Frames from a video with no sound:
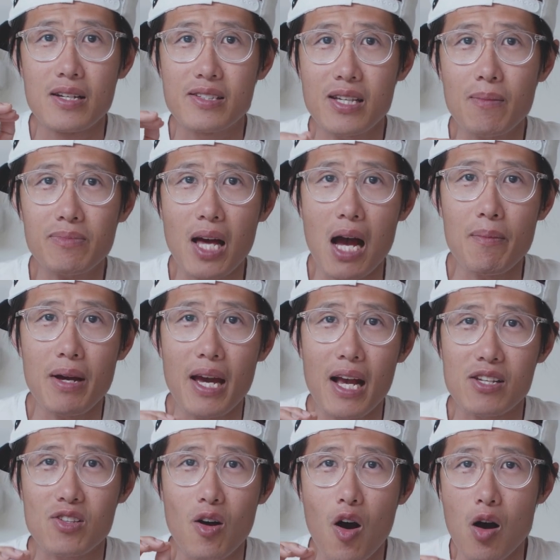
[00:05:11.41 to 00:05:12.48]
Sometimes
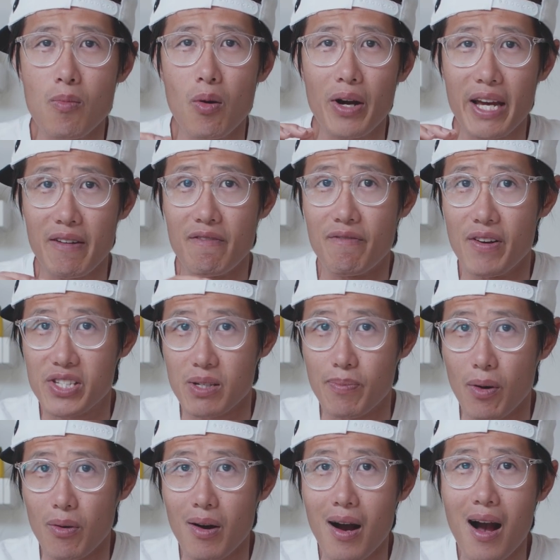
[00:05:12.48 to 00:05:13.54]
it's almost
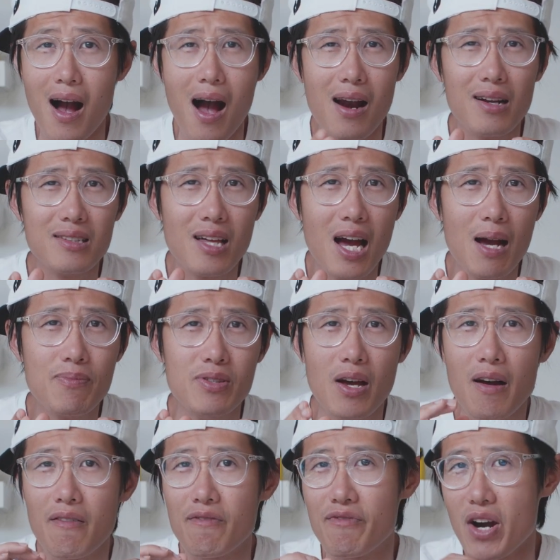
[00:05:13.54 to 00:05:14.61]
invisible, other
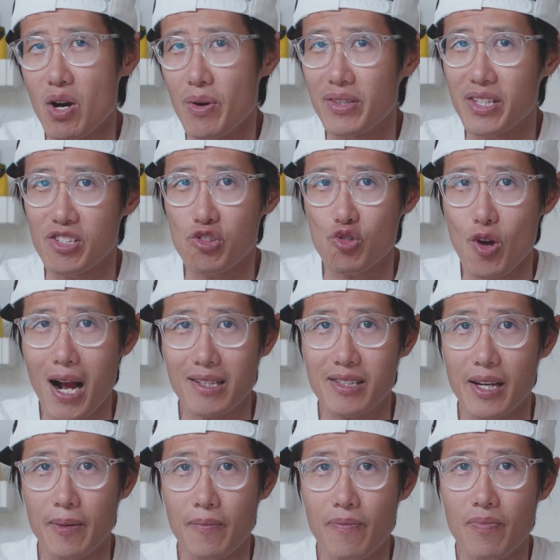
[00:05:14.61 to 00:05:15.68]
times very
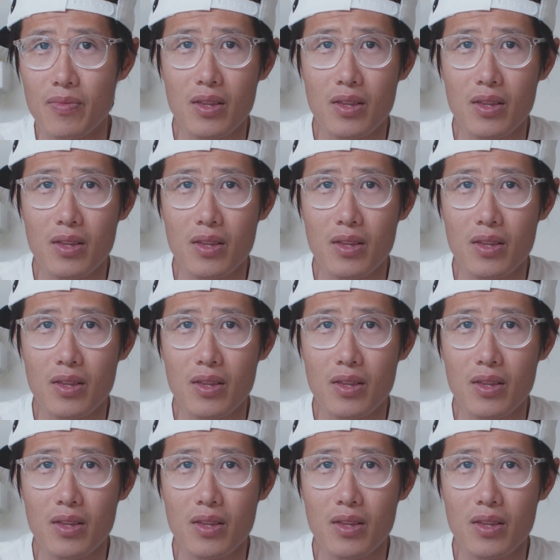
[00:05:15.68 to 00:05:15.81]
distracting.